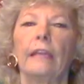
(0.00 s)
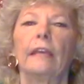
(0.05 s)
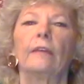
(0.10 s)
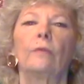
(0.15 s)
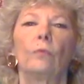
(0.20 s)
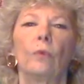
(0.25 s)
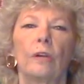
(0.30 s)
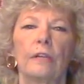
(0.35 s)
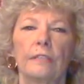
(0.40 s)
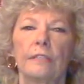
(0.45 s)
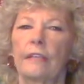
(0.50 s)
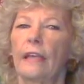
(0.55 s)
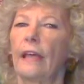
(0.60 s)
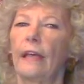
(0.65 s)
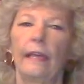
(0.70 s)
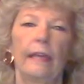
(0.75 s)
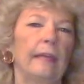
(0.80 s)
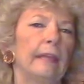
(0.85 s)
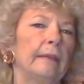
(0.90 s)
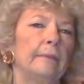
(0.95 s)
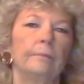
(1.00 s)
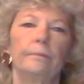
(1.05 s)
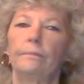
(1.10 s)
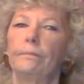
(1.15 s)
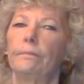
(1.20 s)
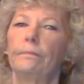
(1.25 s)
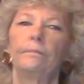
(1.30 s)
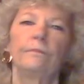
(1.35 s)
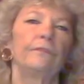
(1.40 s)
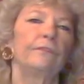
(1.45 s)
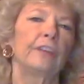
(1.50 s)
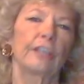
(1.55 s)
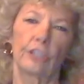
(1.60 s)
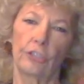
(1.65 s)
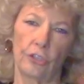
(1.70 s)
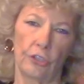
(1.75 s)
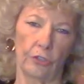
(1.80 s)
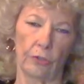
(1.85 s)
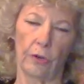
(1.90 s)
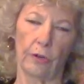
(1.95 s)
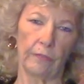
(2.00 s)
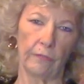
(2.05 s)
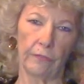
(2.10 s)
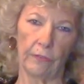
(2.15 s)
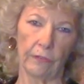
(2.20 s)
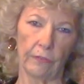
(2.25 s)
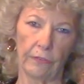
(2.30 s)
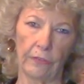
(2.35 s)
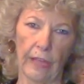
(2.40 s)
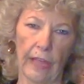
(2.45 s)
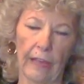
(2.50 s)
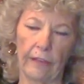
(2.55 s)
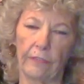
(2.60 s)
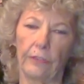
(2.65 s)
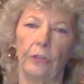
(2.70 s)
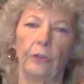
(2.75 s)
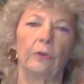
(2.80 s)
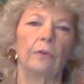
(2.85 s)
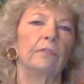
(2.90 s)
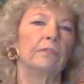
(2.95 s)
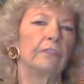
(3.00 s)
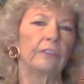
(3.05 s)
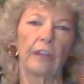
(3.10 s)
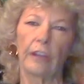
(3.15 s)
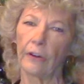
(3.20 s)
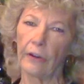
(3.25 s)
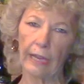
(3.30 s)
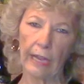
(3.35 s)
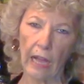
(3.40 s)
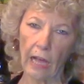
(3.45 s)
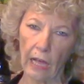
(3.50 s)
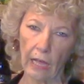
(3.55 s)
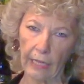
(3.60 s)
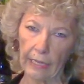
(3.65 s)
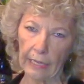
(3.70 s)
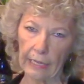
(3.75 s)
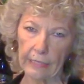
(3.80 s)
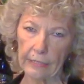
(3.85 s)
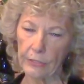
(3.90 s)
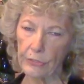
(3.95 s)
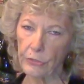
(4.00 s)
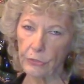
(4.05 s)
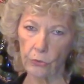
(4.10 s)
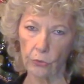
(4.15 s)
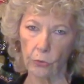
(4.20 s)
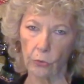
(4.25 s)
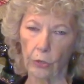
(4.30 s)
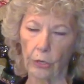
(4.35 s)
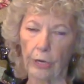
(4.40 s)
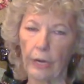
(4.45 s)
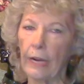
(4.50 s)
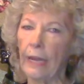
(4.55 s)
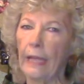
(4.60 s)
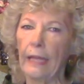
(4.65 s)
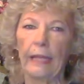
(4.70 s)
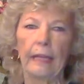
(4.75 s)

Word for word: it was a fixture on Fifth Avenue, a very high-end store.